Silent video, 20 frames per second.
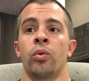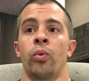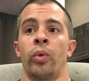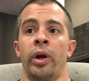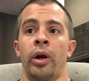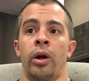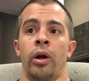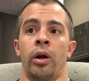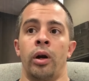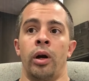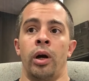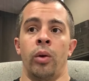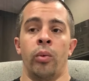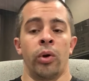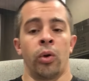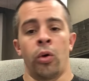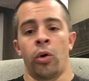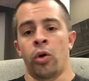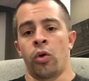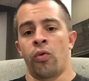where
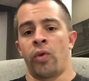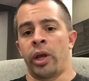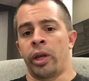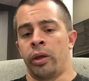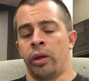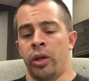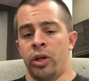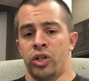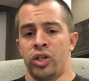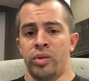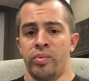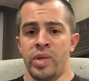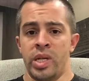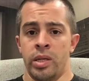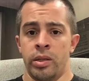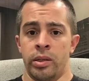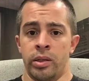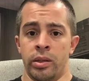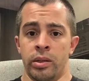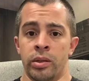what auto-regulation
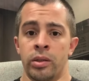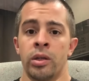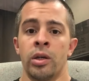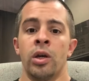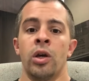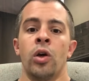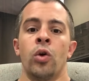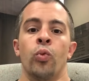means is